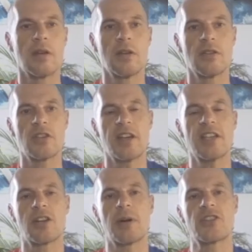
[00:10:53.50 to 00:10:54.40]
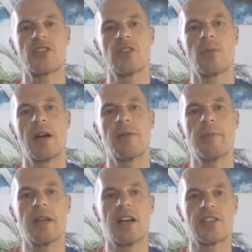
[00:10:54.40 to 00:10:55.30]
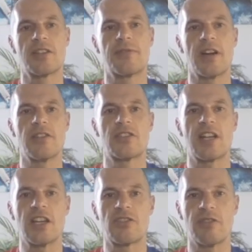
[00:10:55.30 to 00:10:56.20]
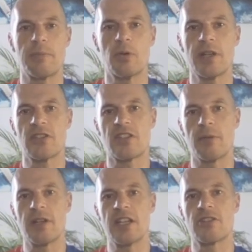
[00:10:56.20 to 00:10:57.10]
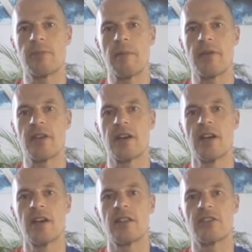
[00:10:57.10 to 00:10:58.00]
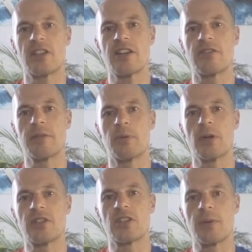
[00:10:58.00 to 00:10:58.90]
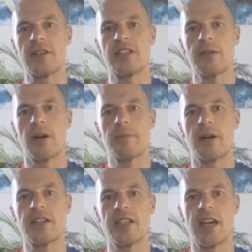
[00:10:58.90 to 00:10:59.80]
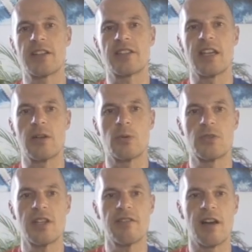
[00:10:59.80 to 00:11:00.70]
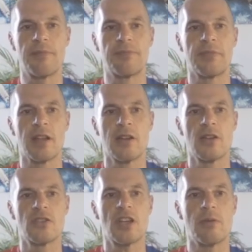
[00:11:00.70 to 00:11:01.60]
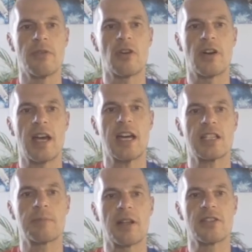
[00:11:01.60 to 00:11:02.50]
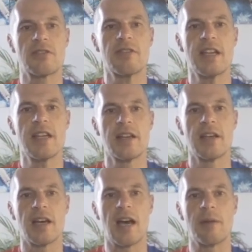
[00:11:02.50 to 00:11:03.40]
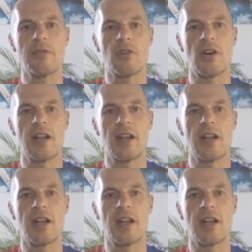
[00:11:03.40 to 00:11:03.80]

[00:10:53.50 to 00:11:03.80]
So here's a question where we've been asked to find the stationary points. So we need to remember that the stationary points is when dy by dx equals 0. So we've got an x plus 3 and we've got an